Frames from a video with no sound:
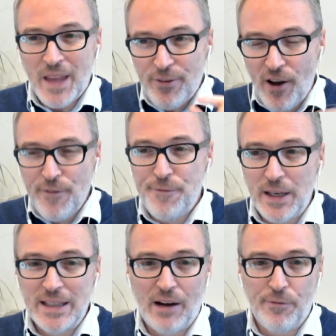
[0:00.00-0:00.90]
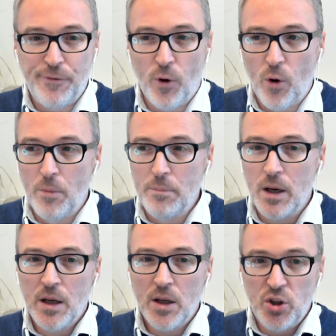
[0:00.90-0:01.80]
if I fill in that form,
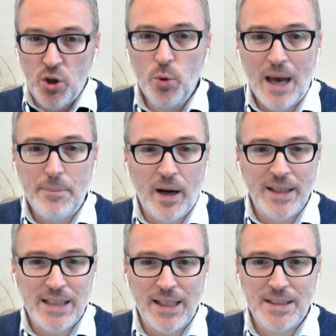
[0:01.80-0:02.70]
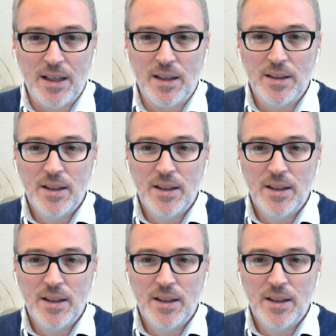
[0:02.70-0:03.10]
you get my data.